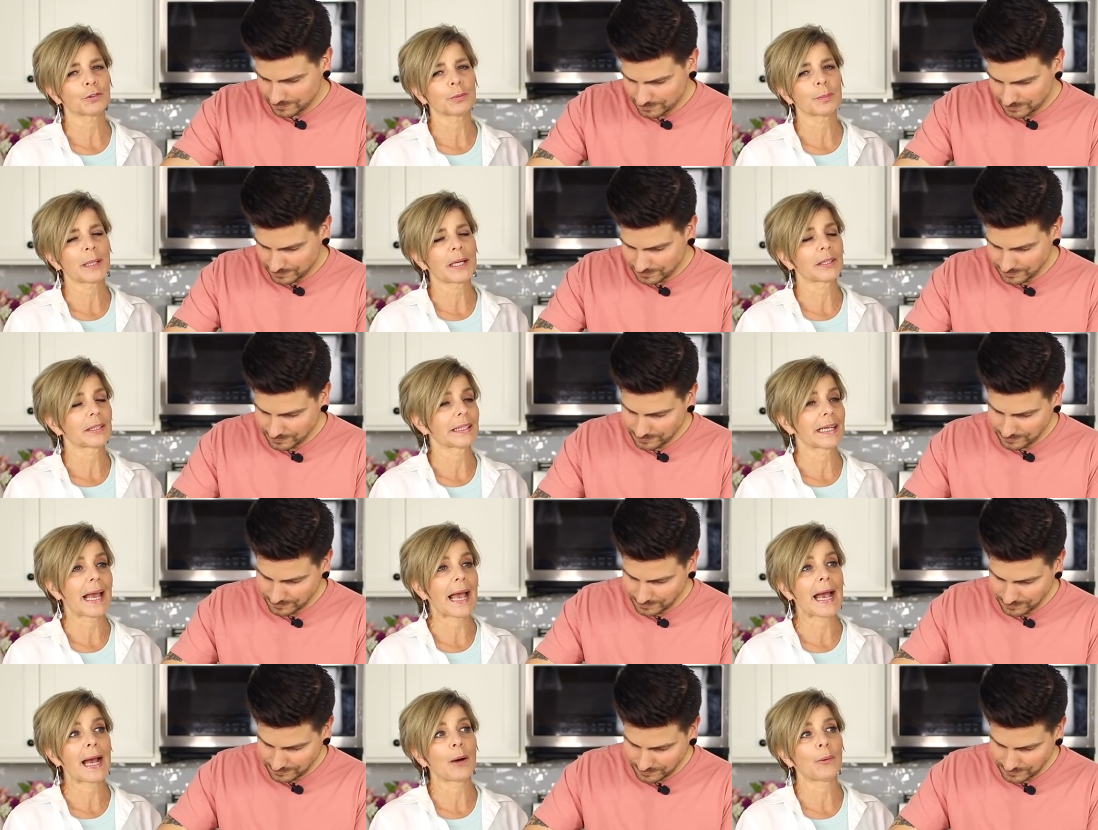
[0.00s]
Speaker 1: about an
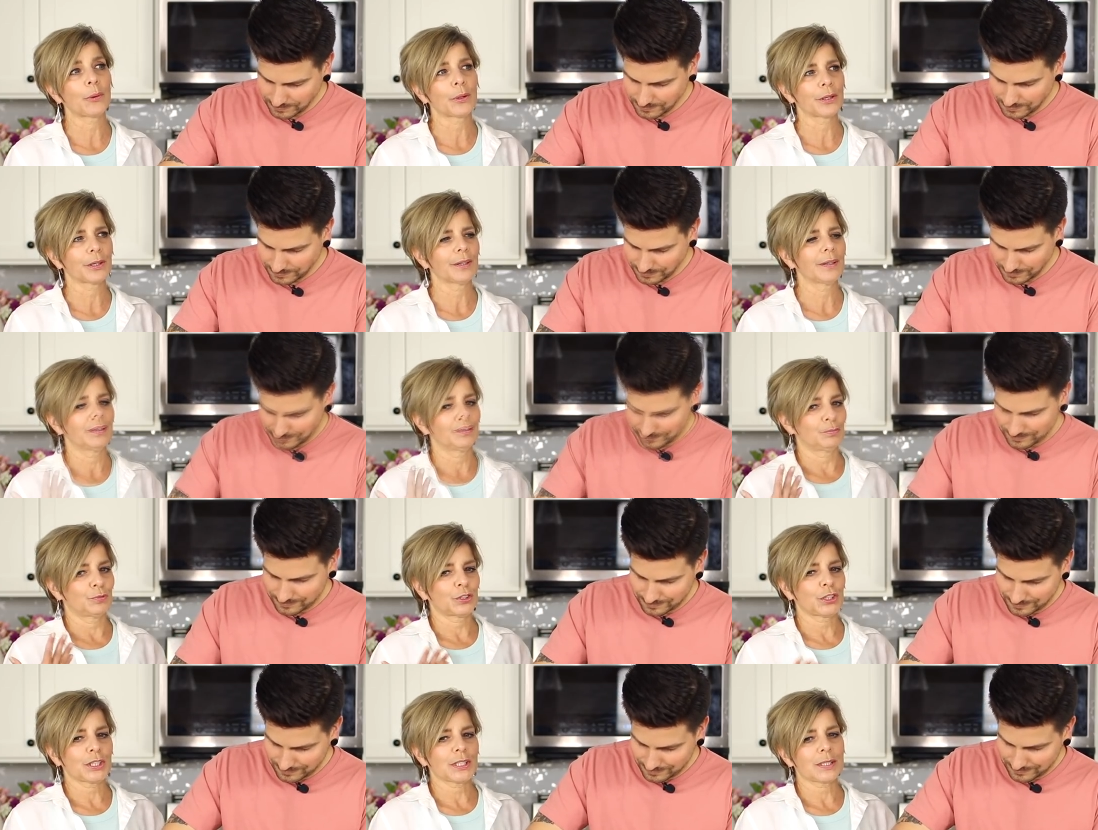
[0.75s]
hour
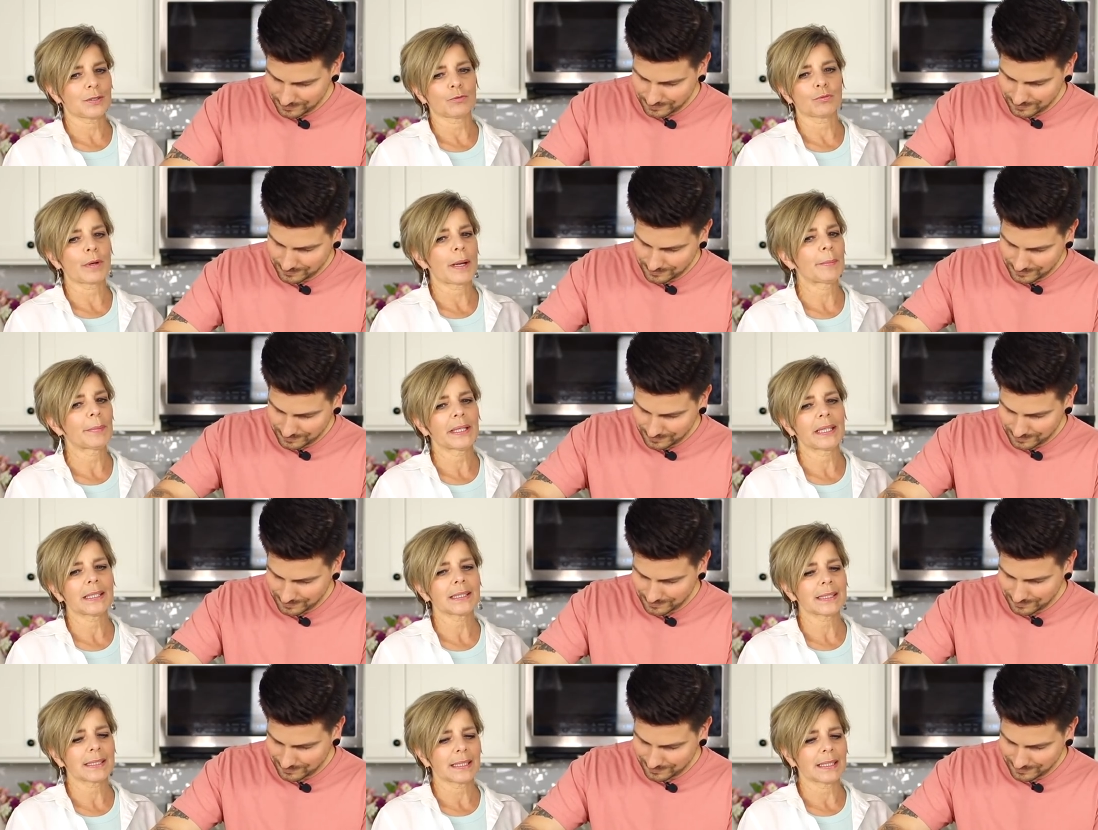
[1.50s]
just
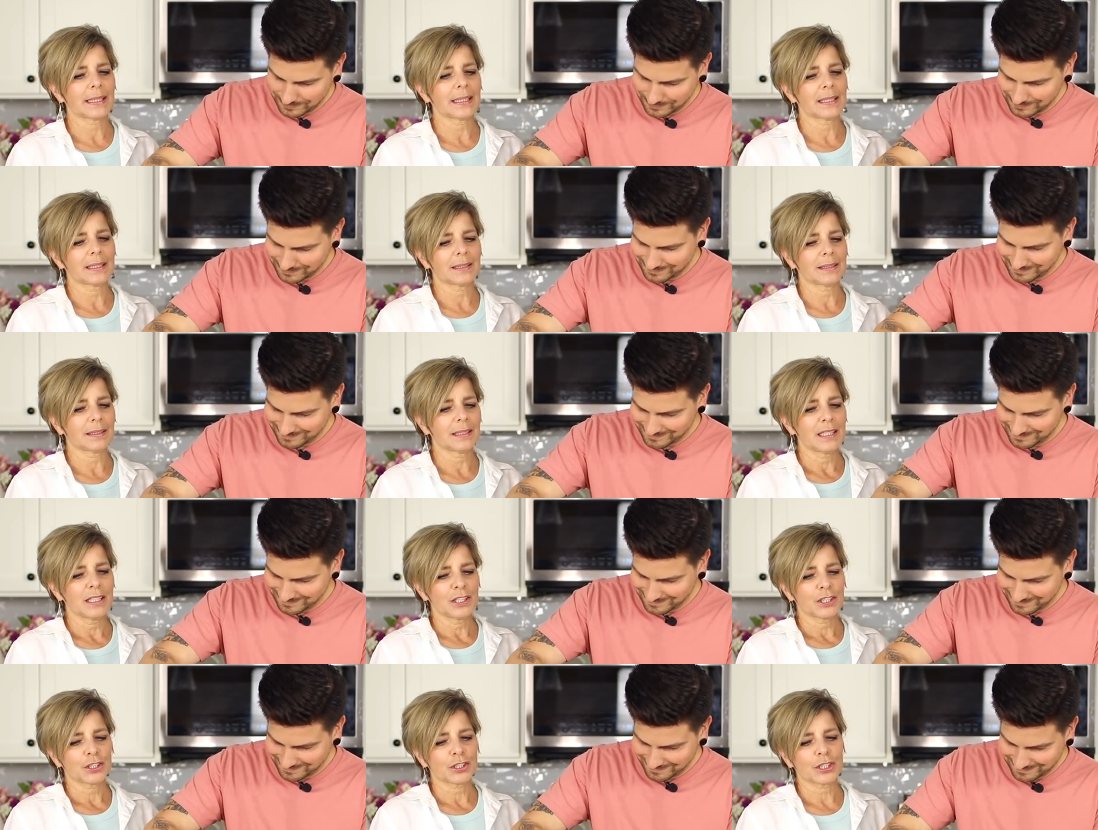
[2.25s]
reminiscing, and
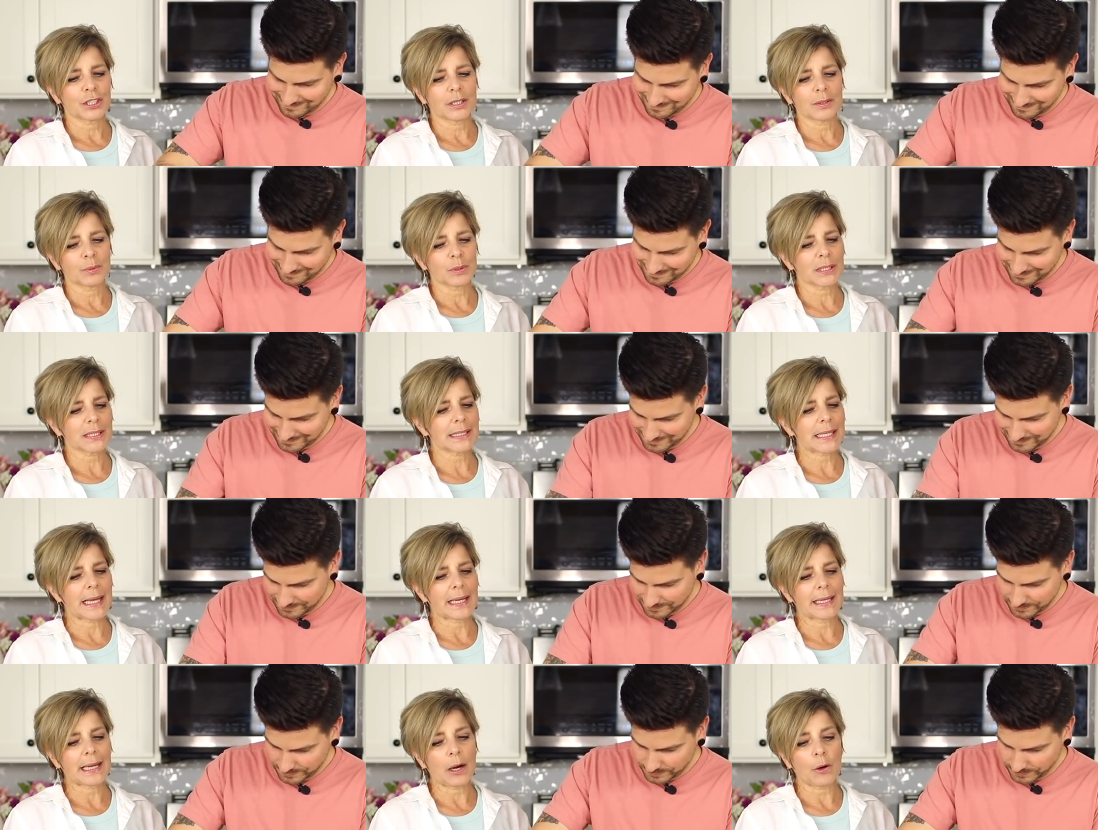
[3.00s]
she was
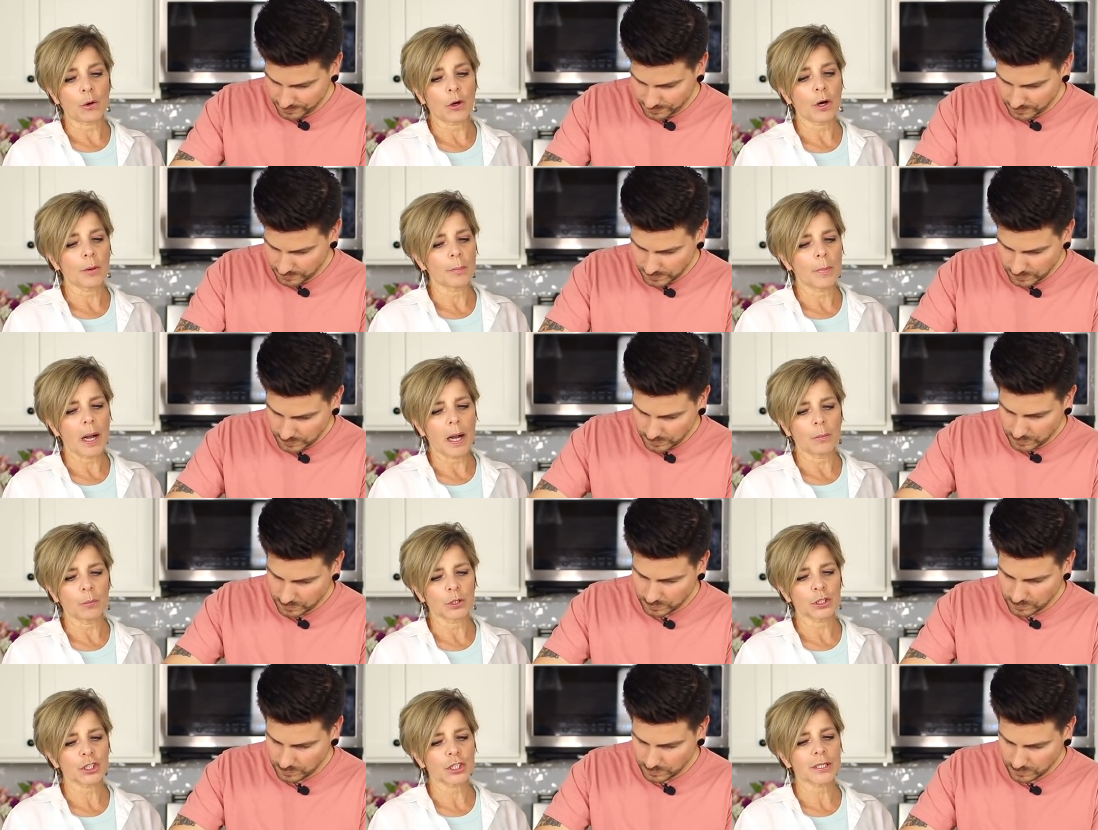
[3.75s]
saying how her
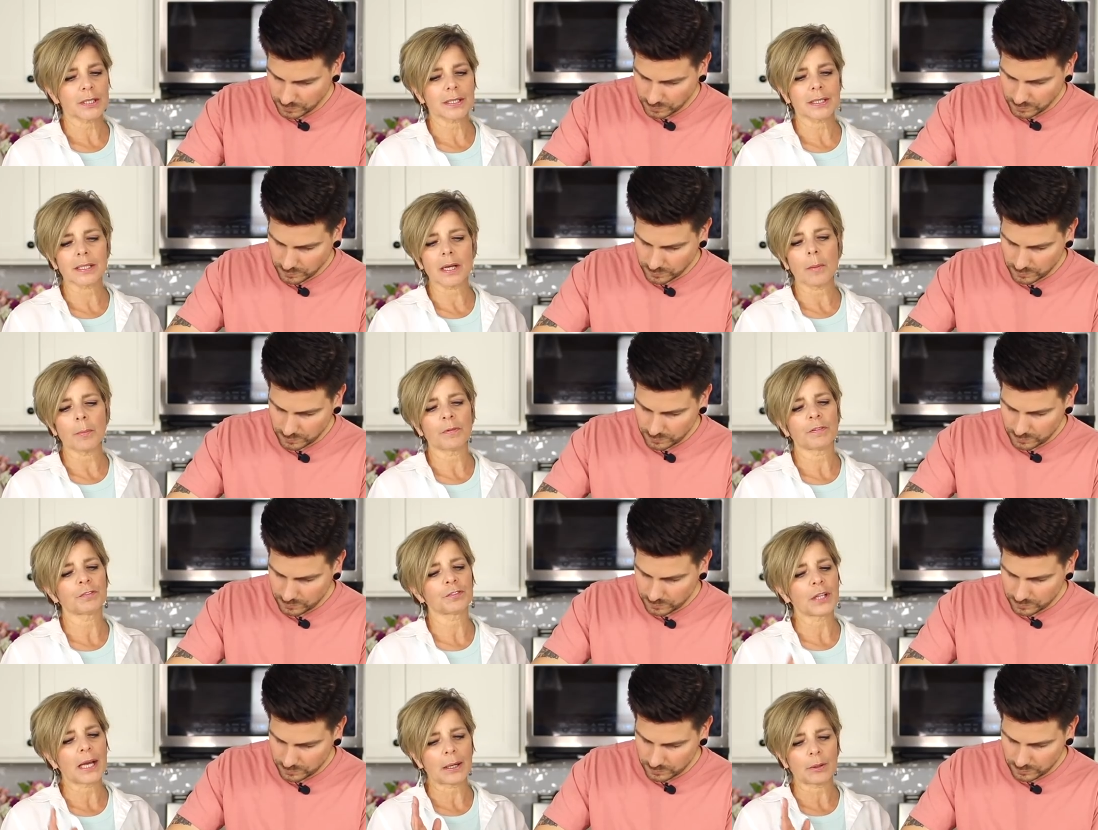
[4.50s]
mom would just dump
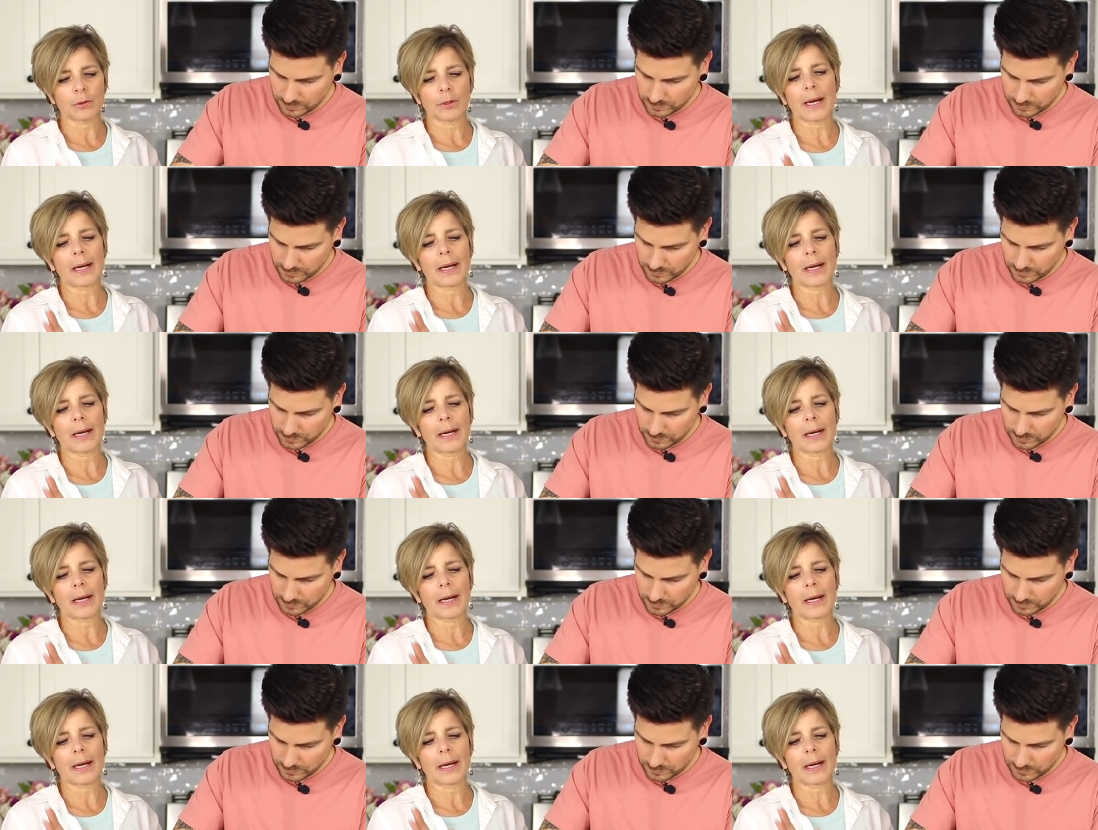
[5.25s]
flour